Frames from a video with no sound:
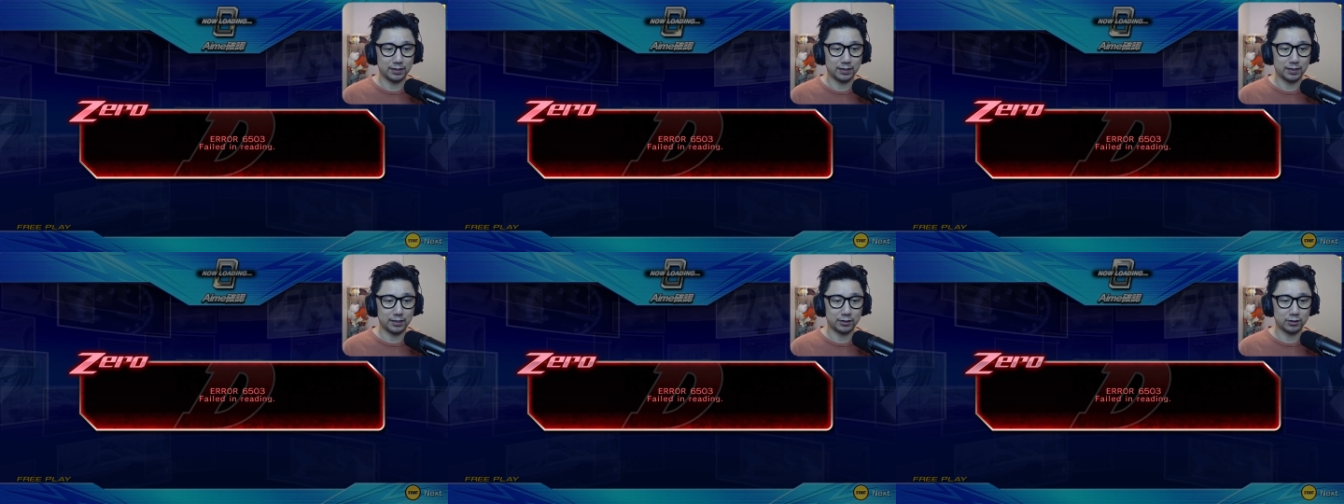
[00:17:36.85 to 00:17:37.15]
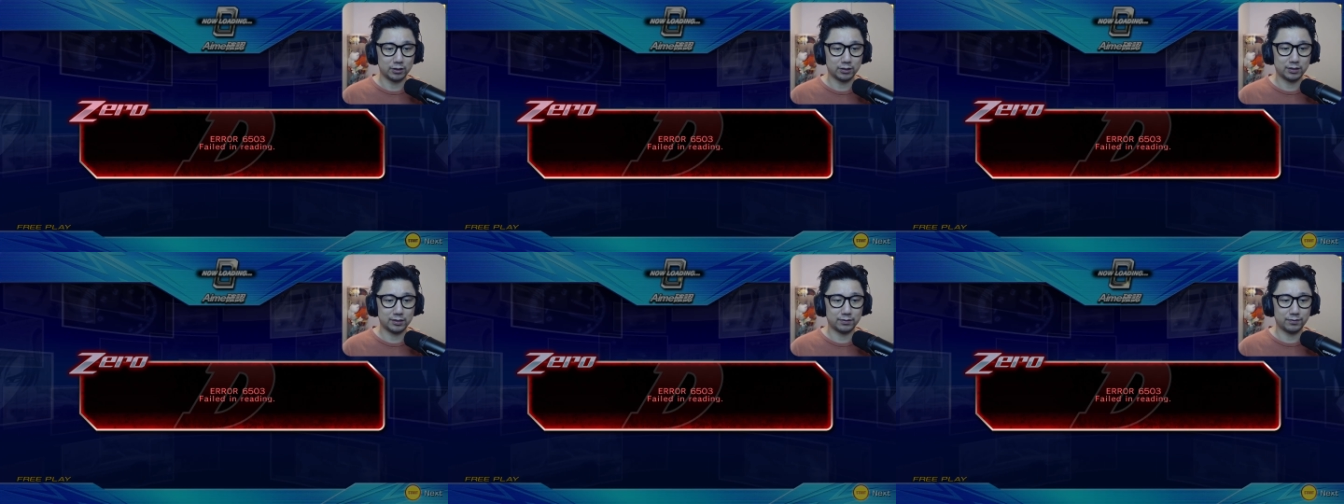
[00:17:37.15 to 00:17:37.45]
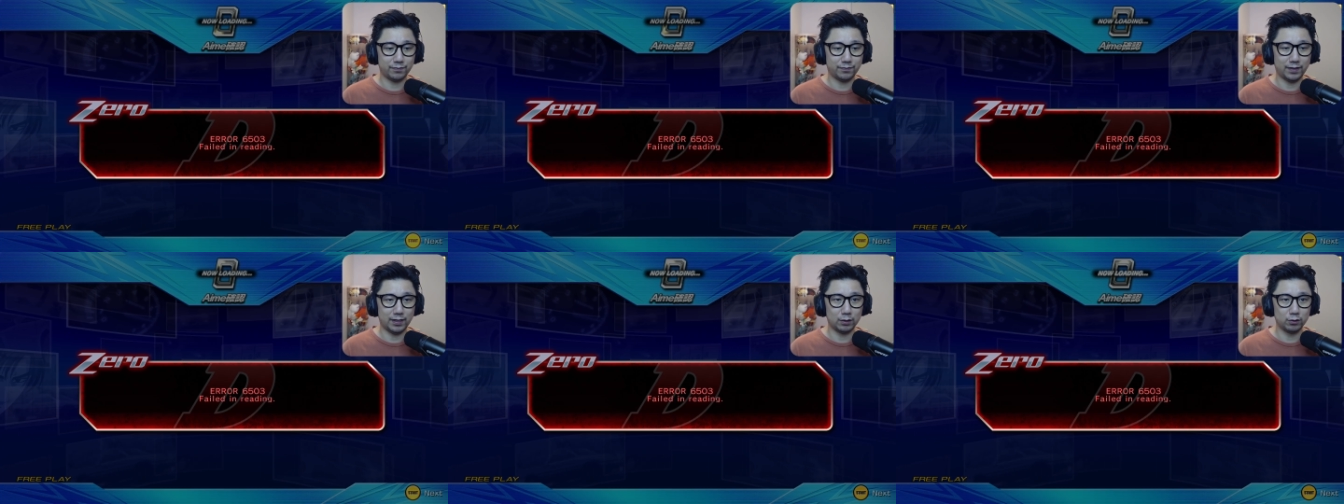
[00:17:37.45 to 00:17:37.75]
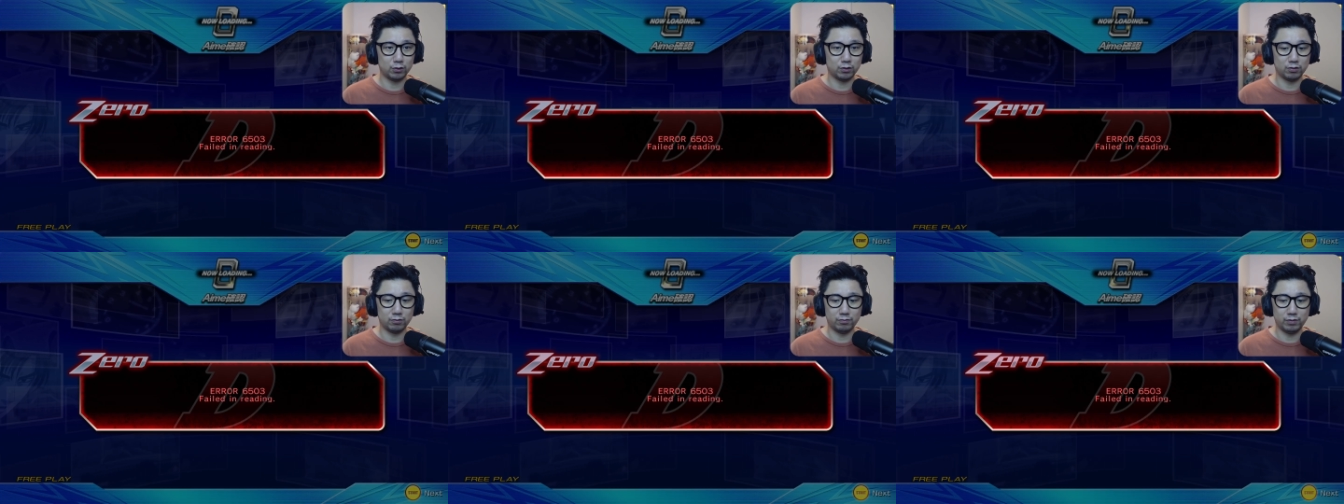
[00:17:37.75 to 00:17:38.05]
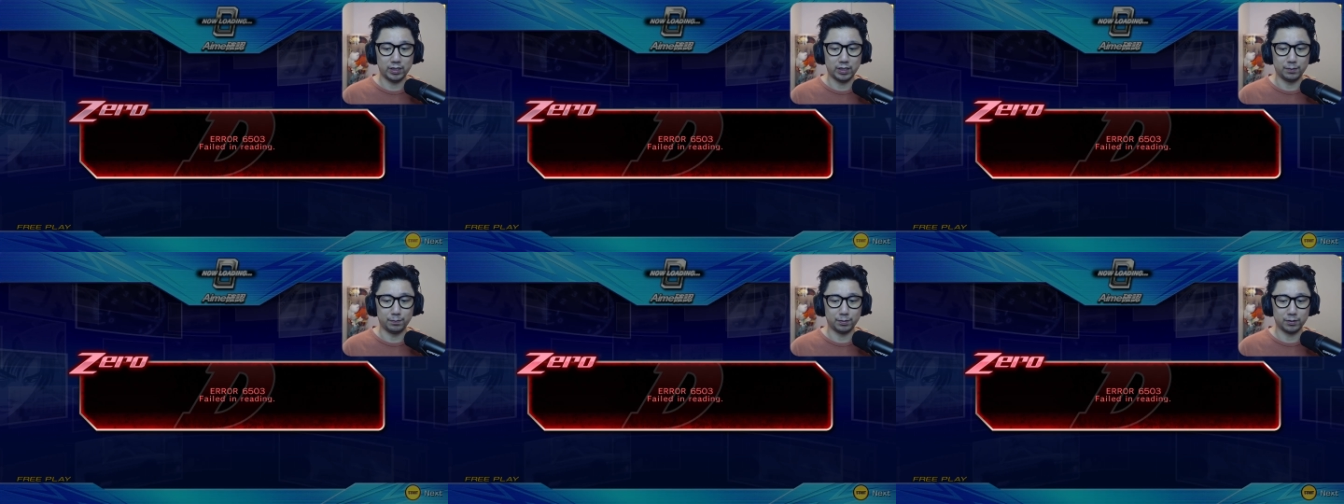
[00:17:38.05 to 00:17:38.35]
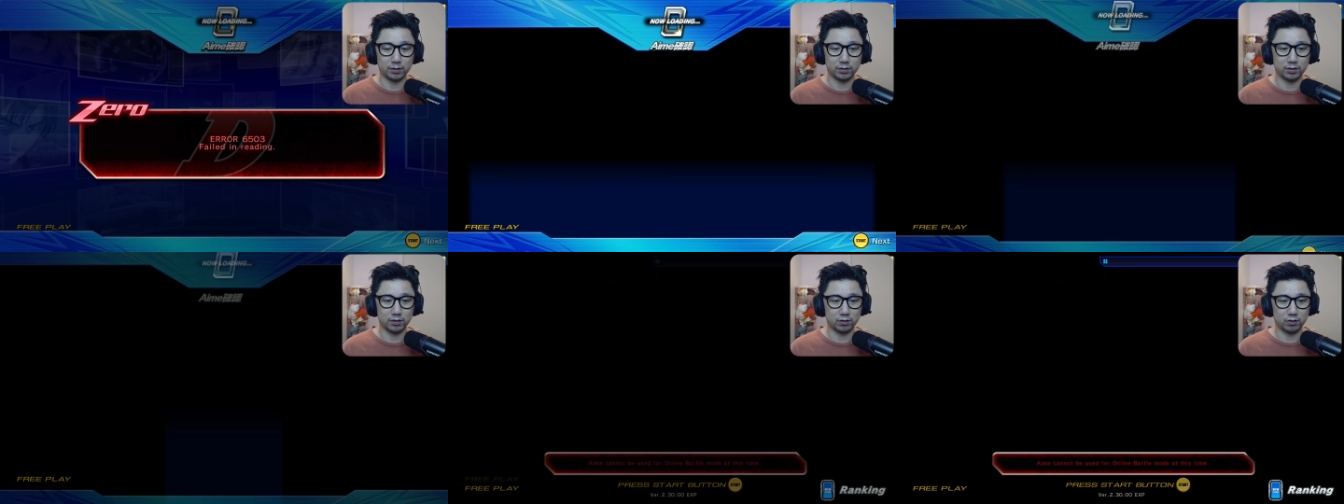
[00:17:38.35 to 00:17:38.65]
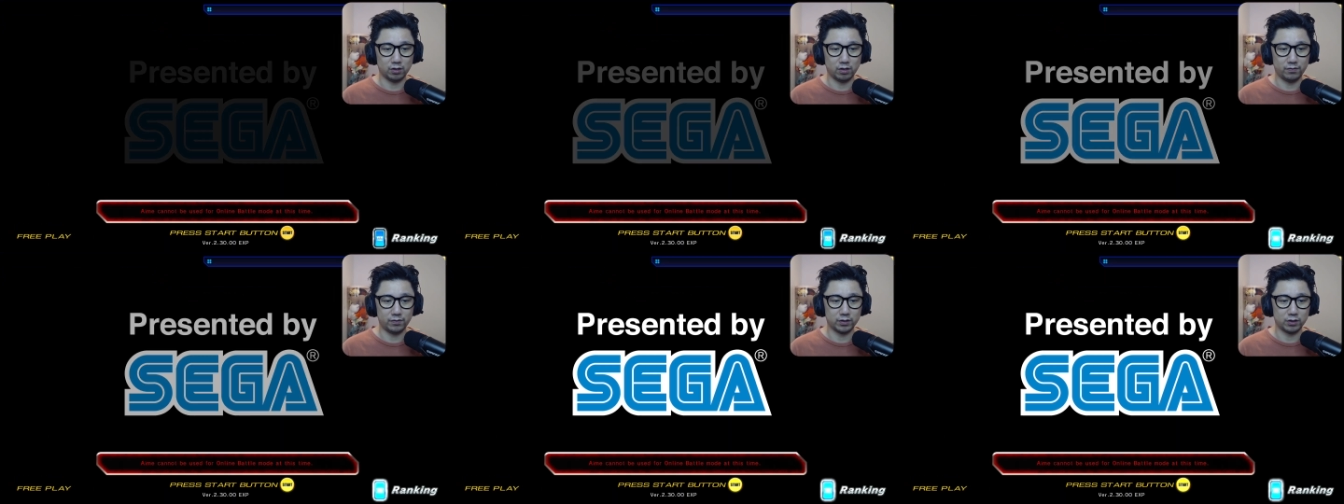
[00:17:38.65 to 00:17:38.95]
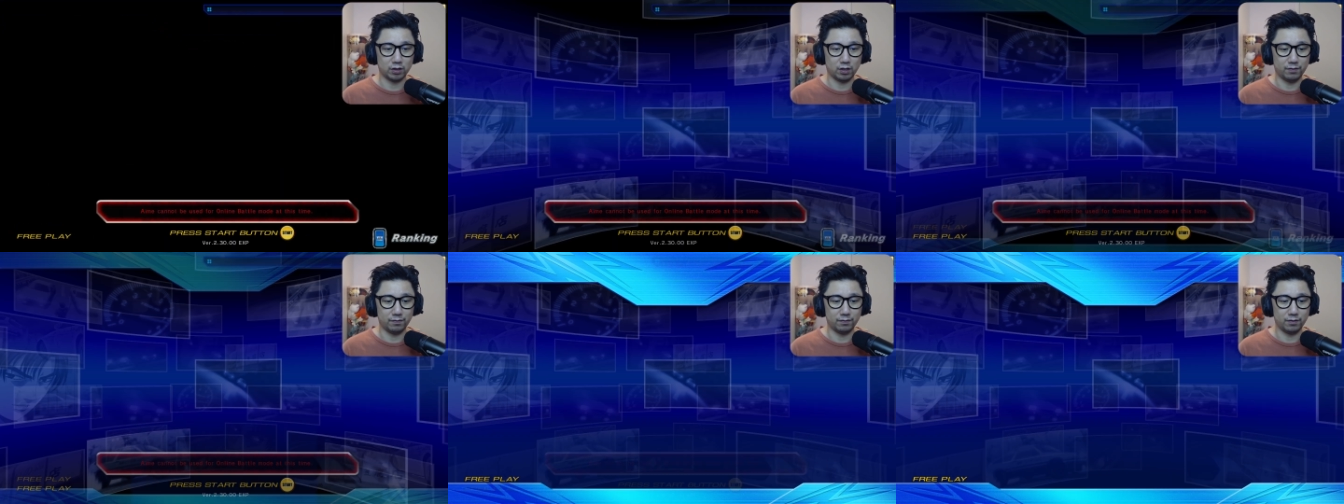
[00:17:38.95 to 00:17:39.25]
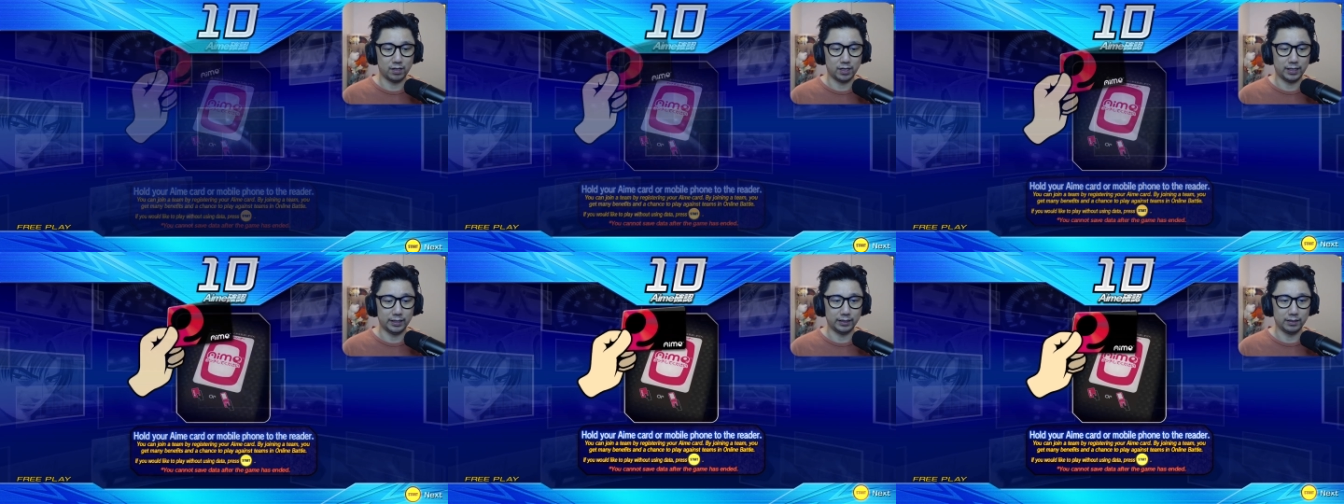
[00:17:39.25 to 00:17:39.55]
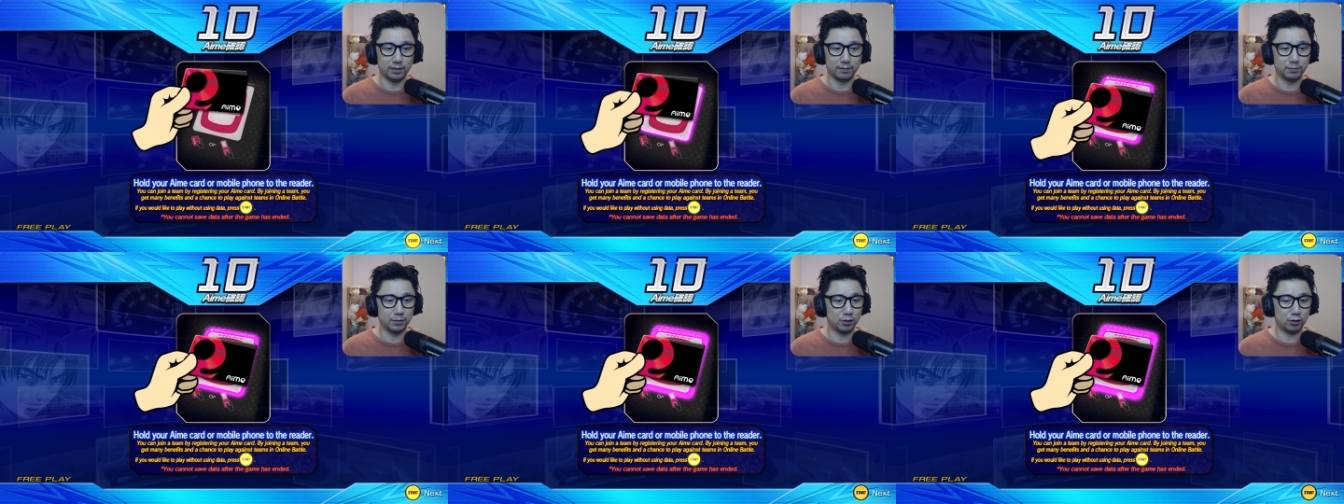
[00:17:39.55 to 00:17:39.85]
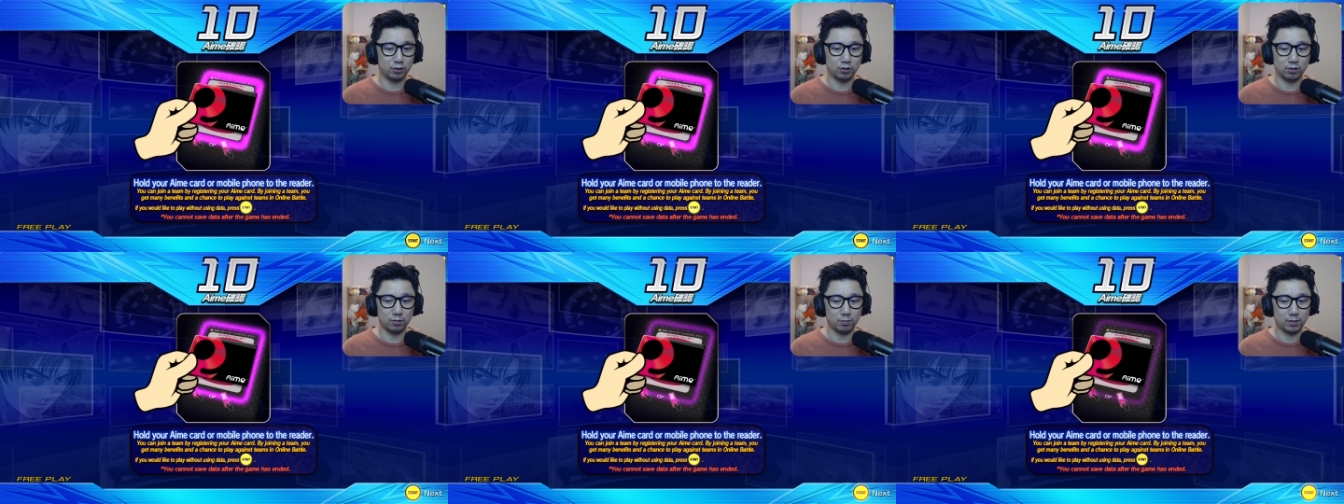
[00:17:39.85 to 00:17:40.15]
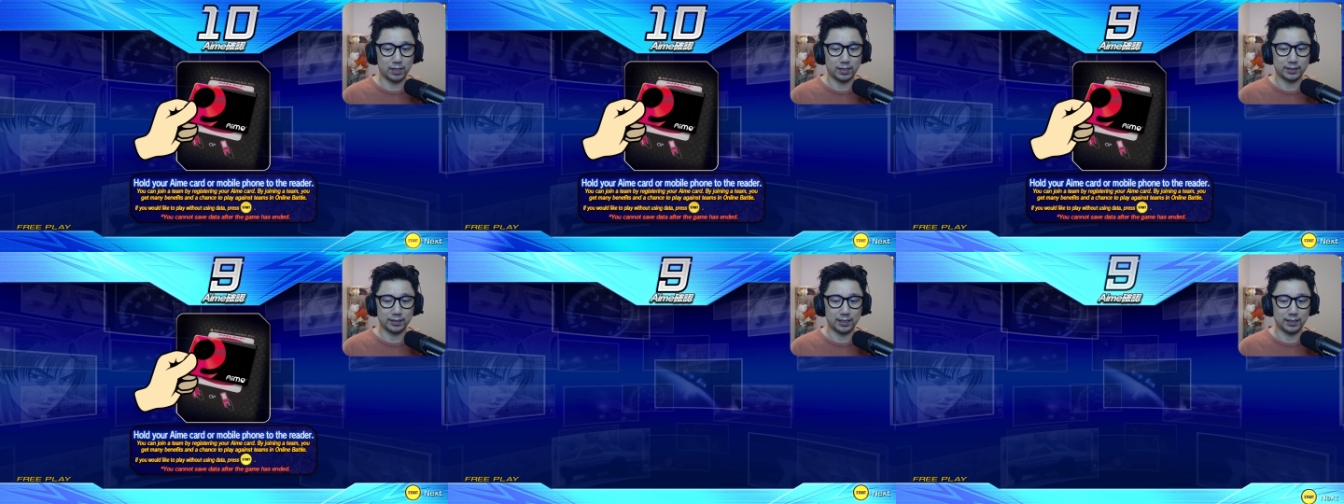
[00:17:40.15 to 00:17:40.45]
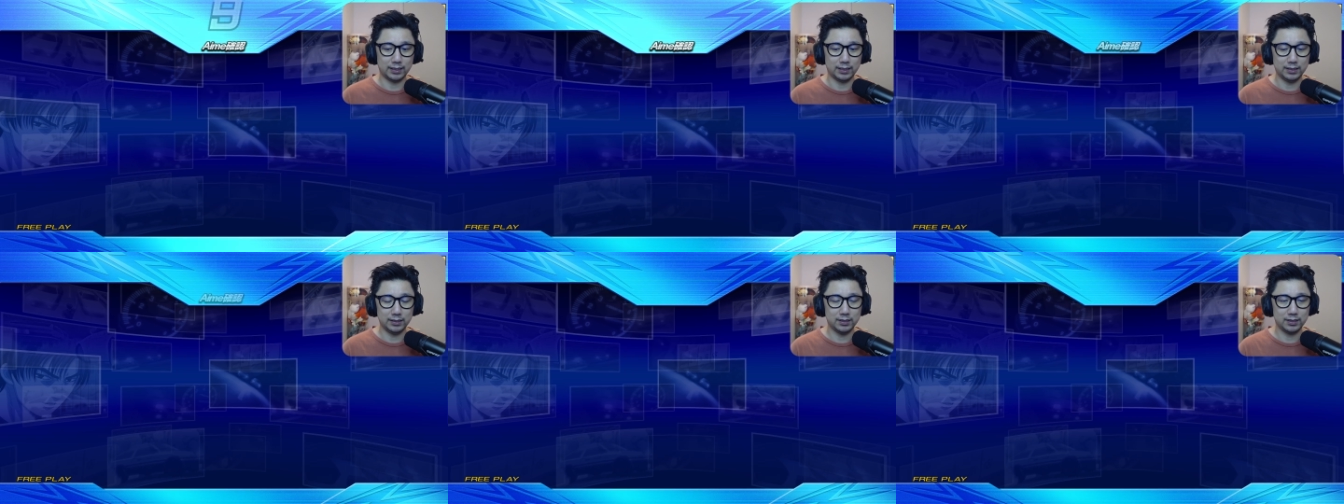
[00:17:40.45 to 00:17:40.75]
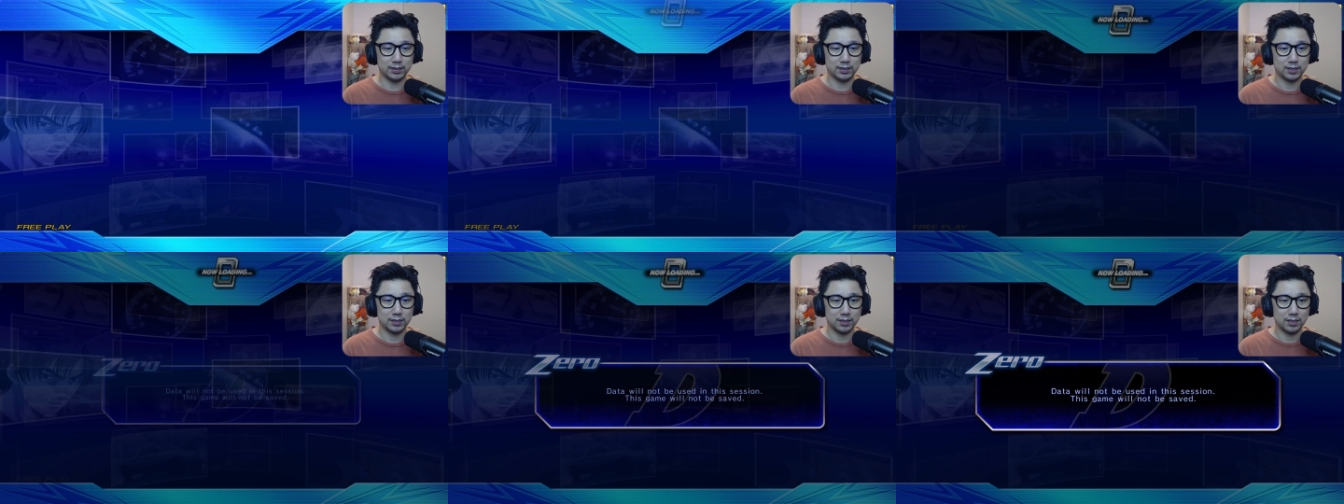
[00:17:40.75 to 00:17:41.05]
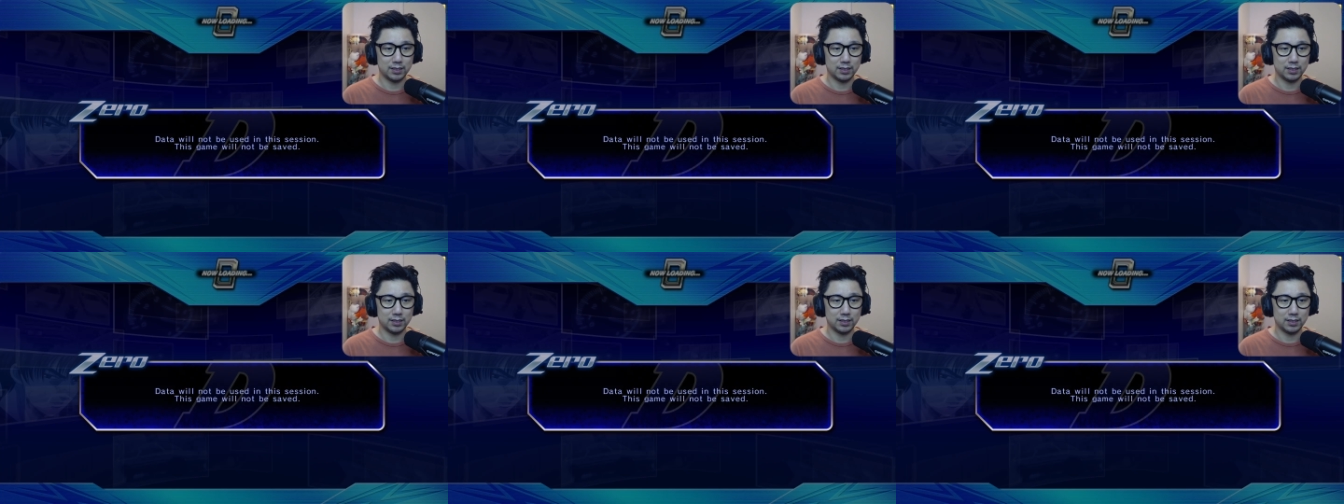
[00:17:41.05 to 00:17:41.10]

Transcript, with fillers: it just fails to read because the server's offline. I'm not sure why that is.